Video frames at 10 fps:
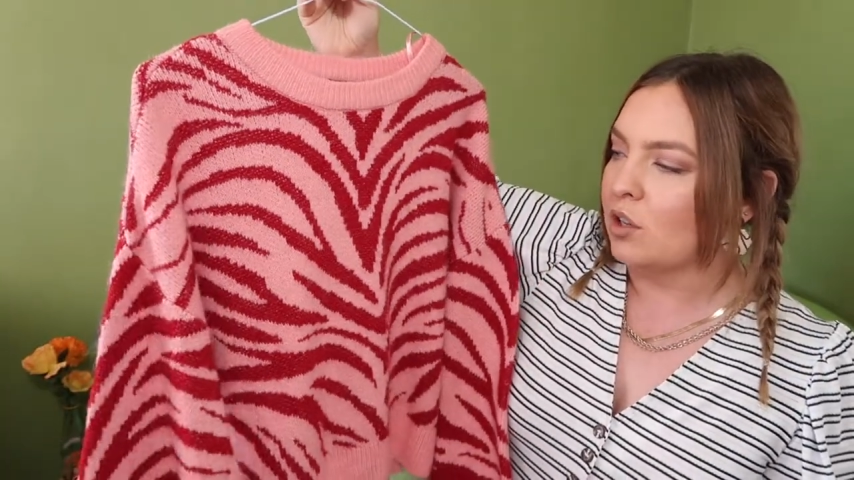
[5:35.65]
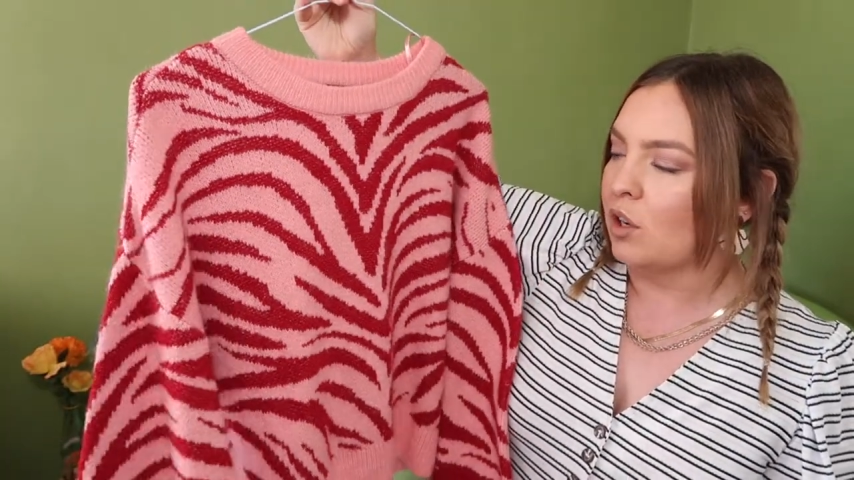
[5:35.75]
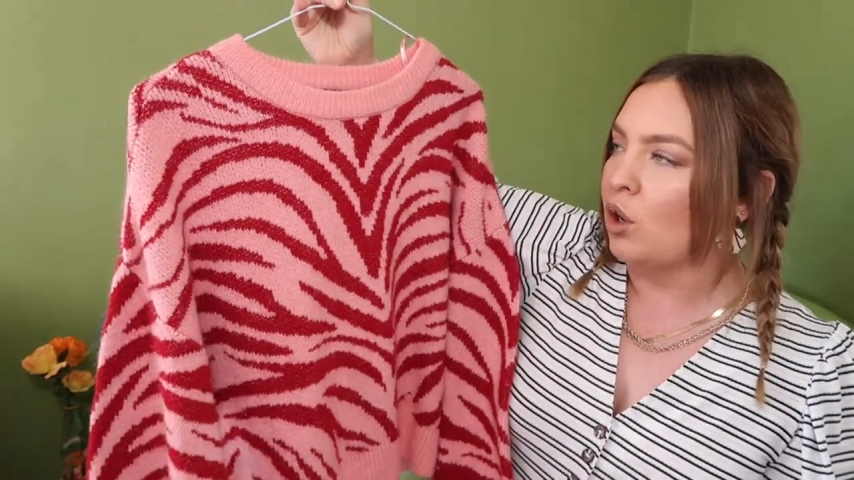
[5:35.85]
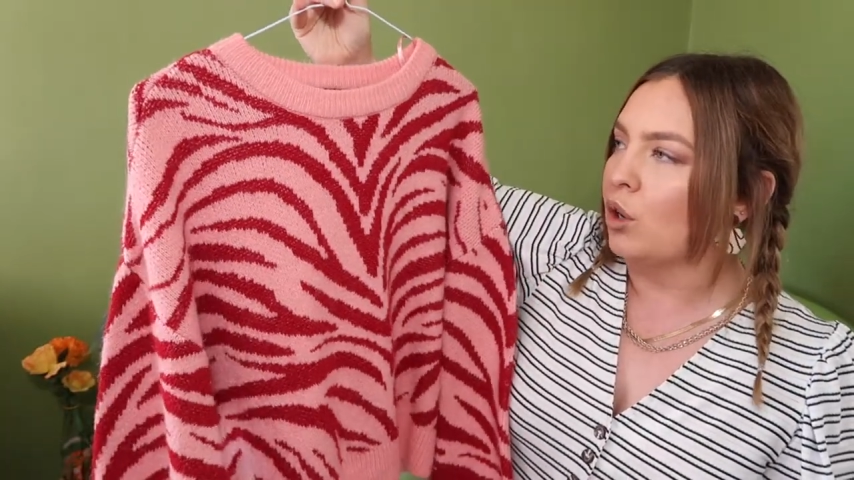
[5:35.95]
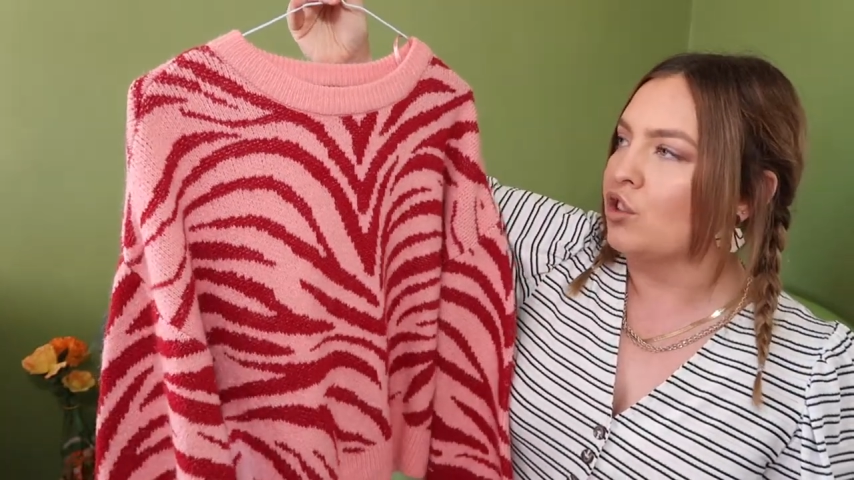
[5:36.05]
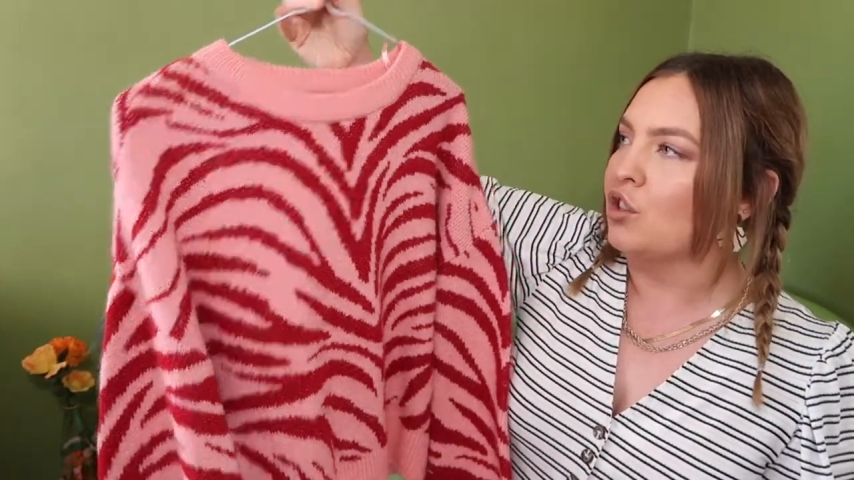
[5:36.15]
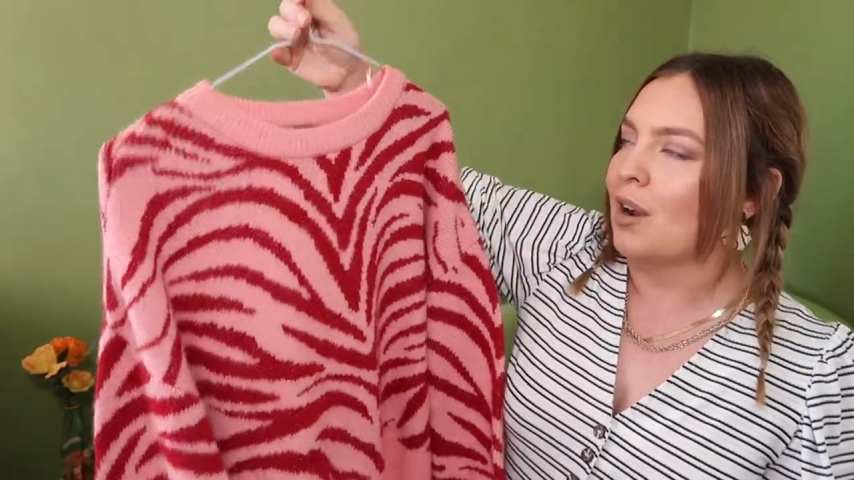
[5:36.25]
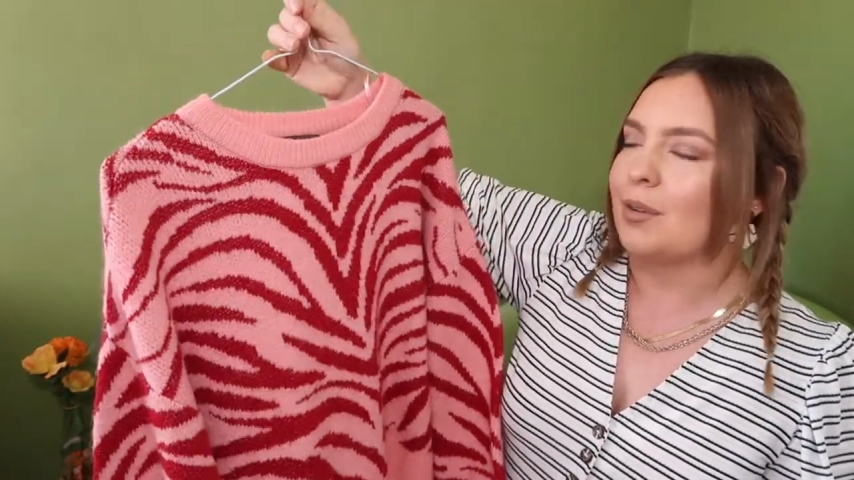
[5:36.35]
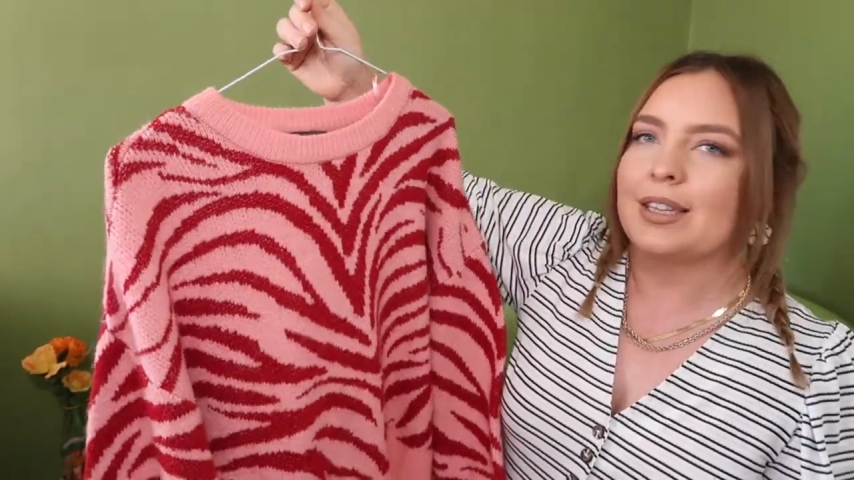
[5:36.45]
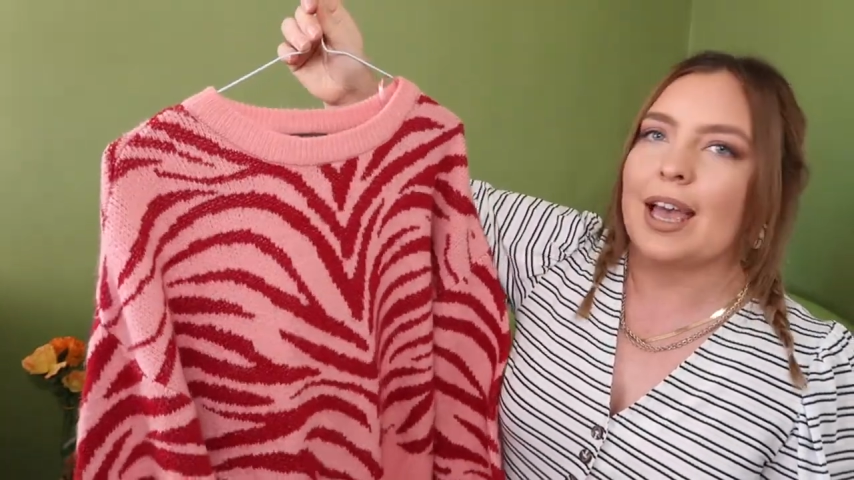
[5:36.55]
going to cost you
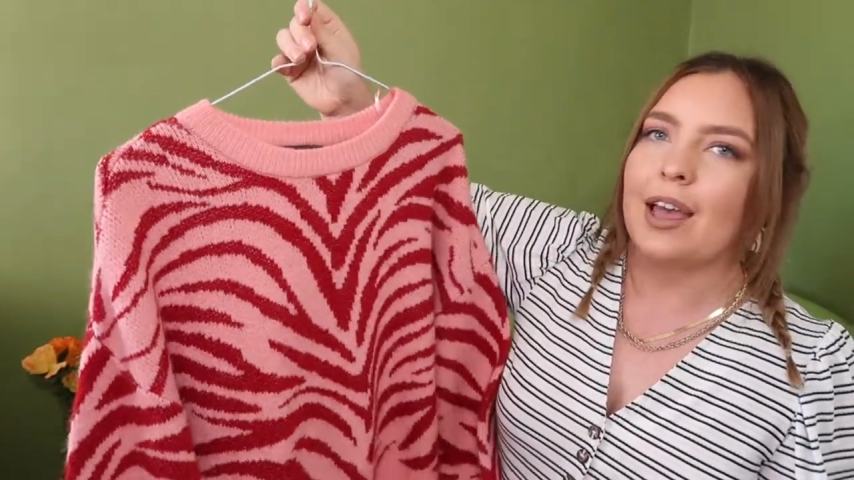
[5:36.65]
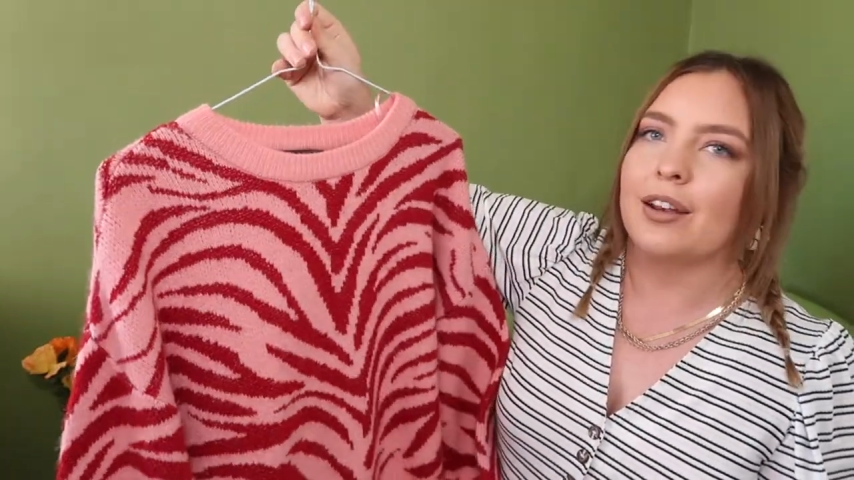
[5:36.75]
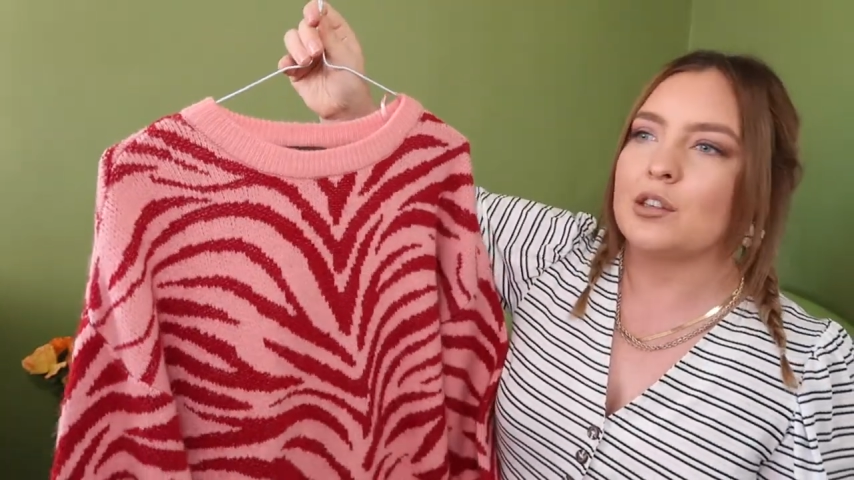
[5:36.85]
around ten,